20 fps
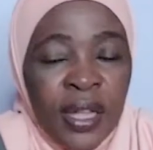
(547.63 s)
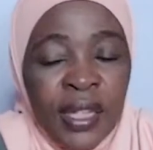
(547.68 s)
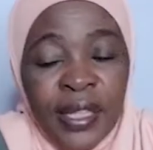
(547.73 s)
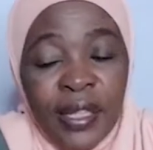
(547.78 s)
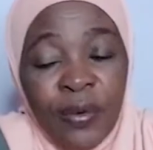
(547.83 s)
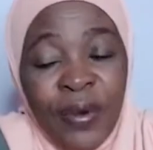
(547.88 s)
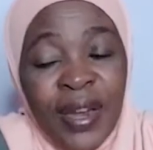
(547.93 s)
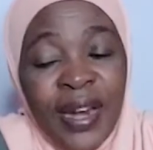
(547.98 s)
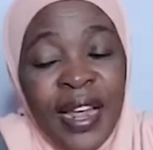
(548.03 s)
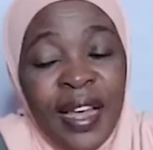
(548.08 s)
The
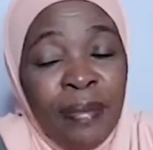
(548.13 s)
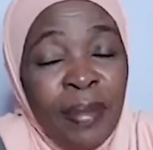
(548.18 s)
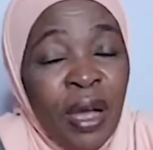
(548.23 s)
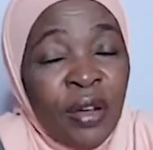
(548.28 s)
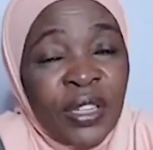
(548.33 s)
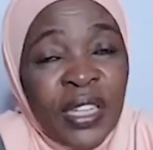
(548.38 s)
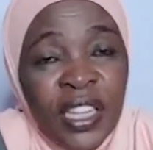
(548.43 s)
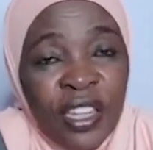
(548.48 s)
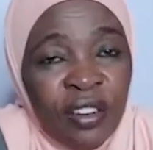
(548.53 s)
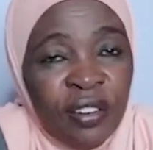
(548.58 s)
one
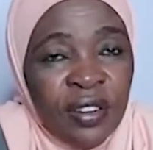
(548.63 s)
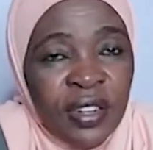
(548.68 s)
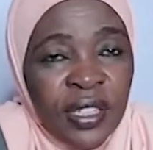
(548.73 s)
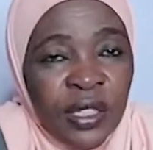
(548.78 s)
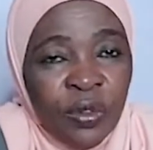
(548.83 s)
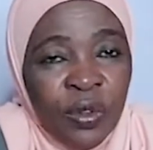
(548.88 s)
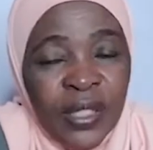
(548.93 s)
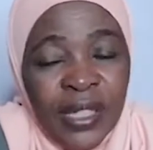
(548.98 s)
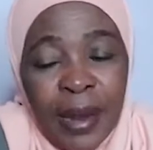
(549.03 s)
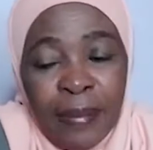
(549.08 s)
about heroes
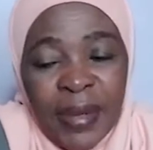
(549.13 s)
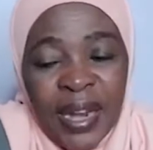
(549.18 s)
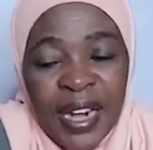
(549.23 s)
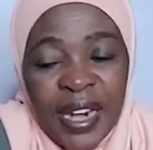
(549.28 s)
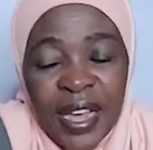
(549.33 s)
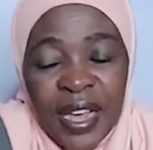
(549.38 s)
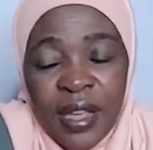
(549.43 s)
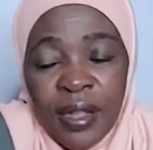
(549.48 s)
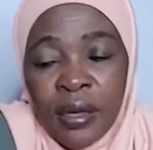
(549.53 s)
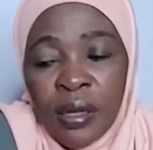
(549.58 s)
was number
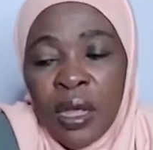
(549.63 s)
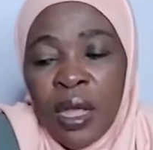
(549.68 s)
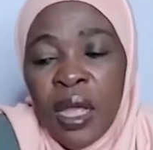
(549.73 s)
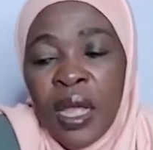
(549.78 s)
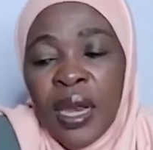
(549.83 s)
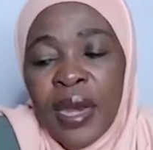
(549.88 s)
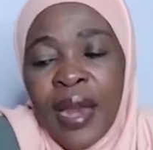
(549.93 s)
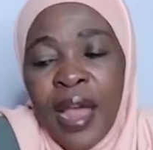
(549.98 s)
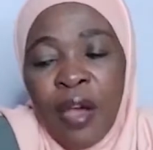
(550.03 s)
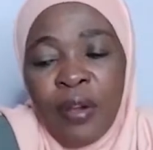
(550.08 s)
9.
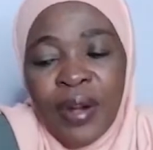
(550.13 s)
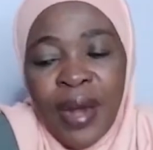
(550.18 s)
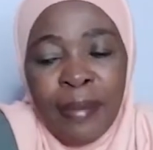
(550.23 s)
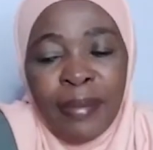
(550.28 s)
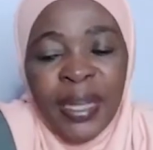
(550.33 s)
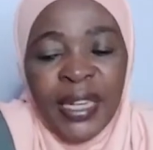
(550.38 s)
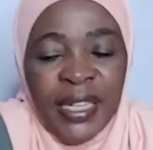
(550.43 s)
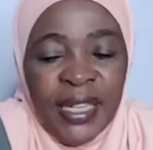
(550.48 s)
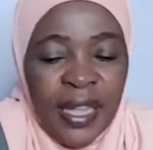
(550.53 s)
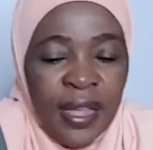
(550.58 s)
Now
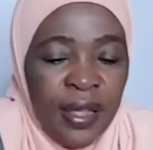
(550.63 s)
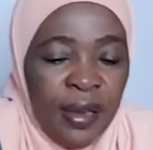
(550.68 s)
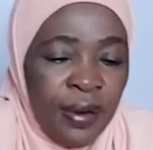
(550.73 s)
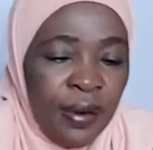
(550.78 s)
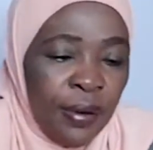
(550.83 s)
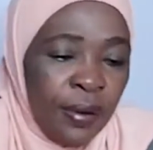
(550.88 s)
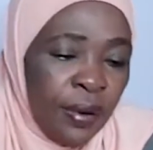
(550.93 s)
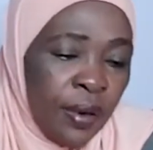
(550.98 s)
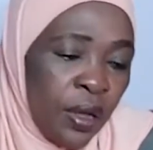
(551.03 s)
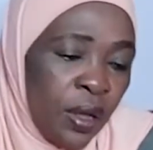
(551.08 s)
number 10.
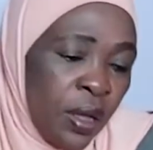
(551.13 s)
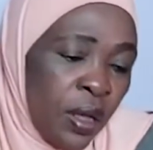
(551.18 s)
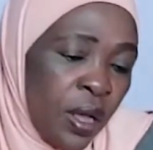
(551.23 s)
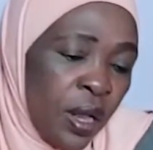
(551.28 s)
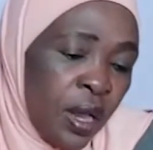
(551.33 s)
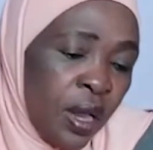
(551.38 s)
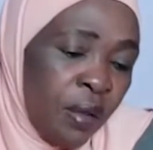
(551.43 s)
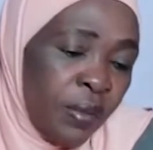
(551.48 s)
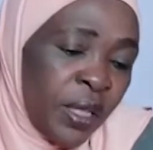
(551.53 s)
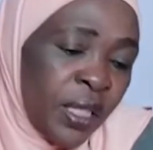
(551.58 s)

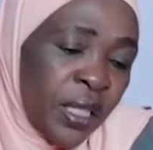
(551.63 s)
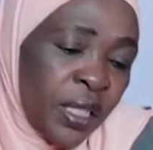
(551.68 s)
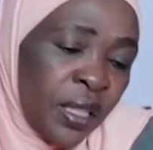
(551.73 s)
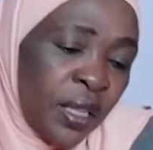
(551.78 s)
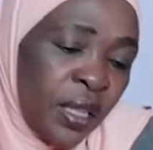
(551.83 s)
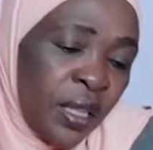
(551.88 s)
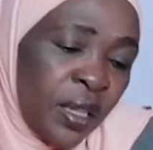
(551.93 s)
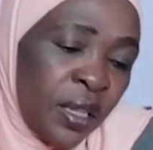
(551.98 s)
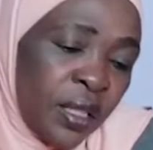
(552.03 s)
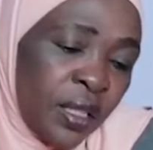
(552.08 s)
Let me
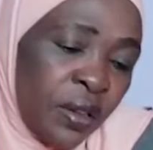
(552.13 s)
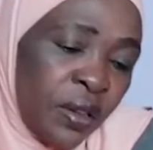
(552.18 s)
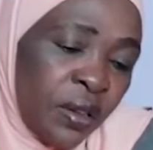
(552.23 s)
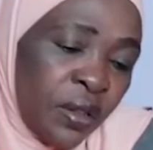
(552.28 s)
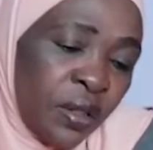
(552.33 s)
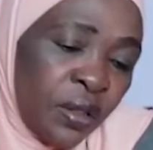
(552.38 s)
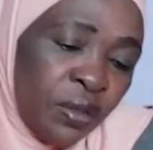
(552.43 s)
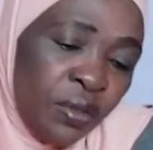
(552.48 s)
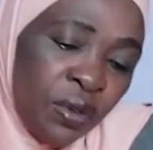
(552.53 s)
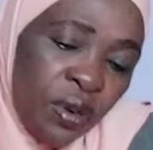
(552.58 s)
see. It's
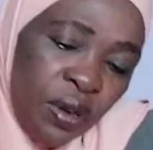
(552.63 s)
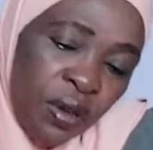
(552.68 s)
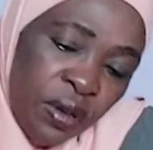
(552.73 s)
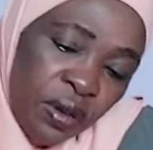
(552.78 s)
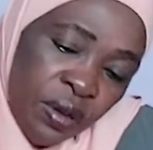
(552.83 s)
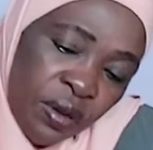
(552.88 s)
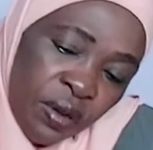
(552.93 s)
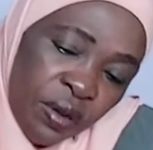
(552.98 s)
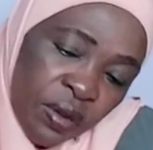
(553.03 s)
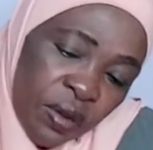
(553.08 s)
not too
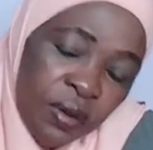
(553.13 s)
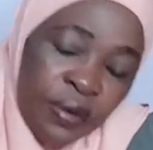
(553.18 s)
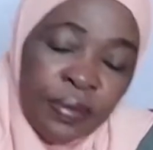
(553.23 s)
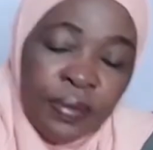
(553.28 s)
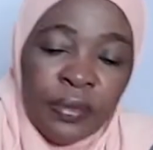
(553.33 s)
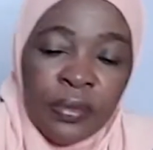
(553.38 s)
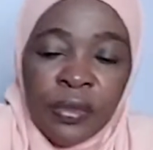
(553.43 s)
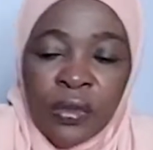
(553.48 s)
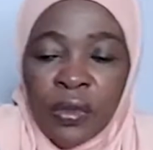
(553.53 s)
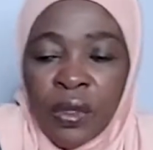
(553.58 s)
long.
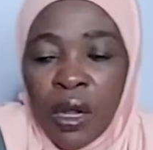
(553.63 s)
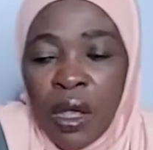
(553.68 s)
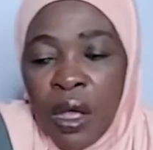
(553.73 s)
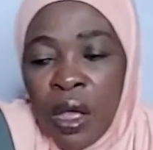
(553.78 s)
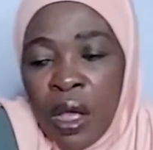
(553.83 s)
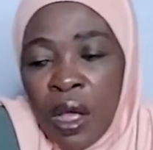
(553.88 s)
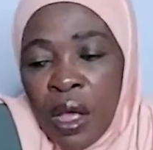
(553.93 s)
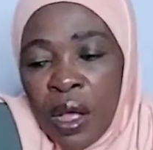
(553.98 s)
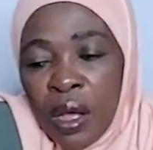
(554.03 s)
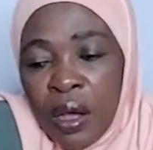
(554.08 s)

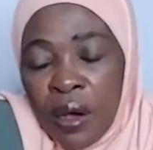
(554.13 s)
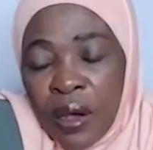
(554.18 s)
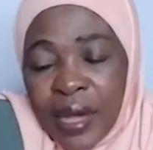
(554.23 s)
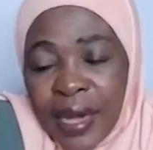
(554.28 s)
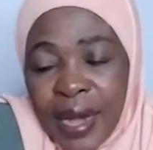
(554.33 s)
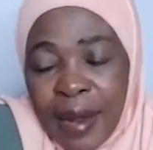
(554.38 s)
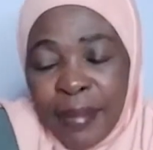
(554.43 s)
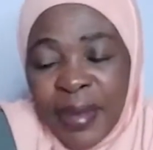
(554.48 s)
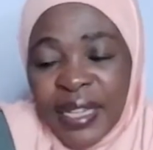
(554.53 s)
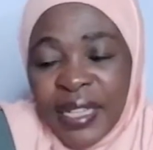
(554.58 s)
Okay,
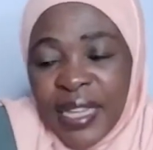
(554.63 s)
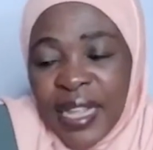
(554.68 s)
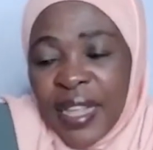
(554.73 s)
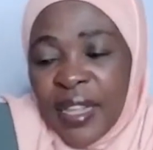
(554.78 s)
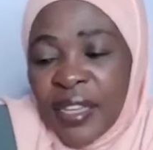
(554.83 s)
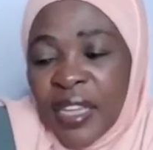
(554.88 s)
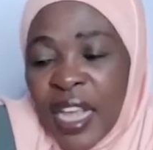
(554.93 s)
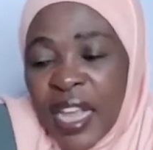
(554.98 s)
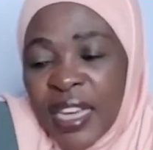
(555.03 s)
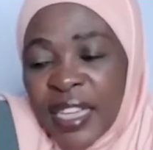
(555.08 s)
number
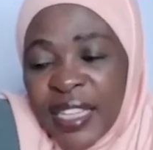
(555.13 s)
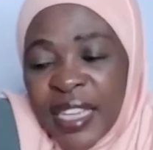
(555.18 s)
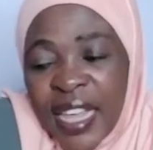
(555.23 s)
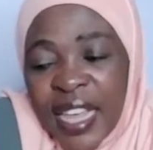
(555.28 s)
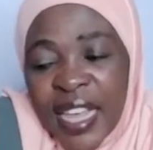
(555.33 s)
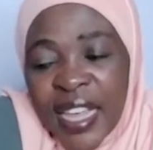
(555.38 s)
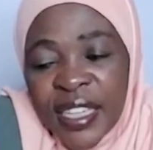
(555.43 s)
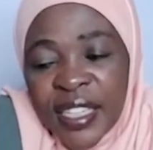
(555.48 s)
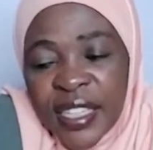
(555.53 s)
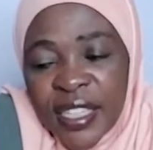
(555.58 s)
10.
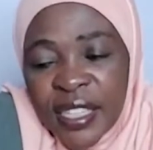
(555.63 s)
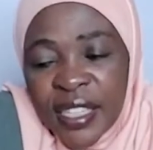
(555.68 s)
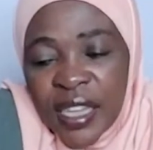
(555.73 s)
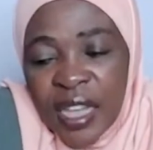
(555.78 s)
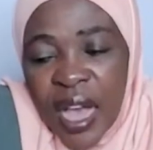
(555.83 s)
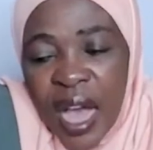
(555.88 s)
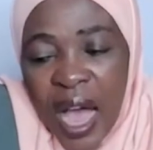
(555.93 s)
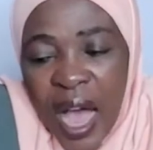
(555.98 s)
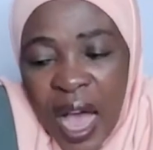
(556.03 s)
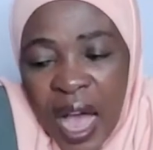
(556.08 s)
Teach
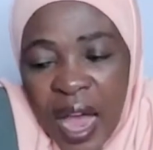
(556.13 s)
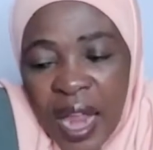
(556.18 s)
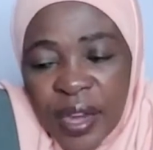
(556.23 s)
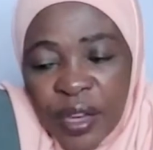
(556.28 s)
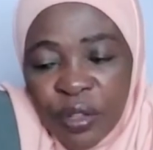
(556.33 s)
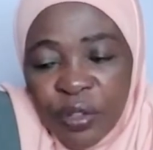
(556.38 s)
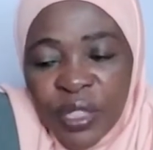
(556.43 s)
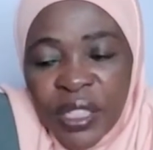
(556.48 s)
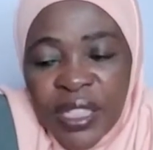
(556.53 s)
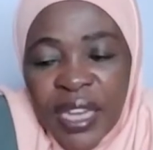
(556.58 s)
and
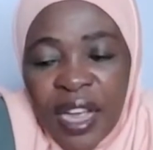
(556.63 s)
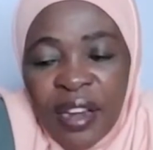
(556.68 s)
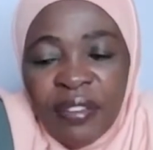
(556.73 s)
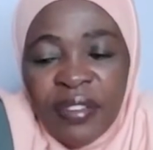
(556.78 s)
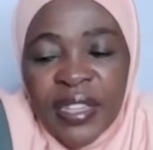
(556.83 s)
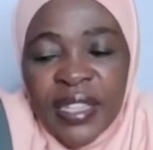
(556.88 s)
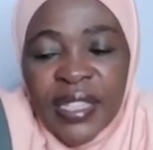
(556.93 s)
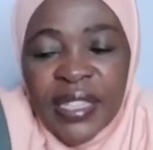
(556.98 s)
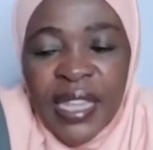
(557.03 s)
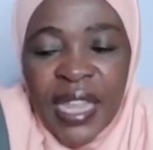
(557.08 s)
you shall
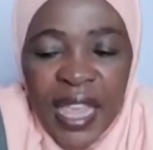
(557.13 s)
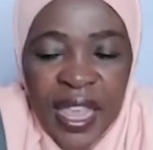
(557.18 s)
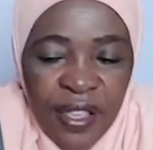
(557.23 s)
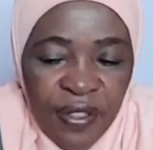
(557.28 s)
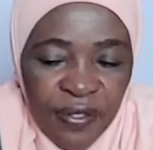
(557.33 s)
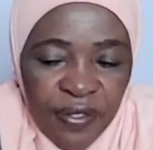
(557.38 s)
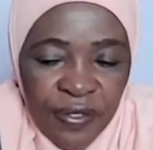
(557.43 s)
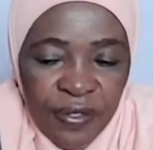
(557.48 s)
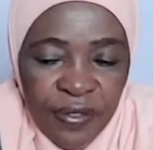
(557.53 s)
receive.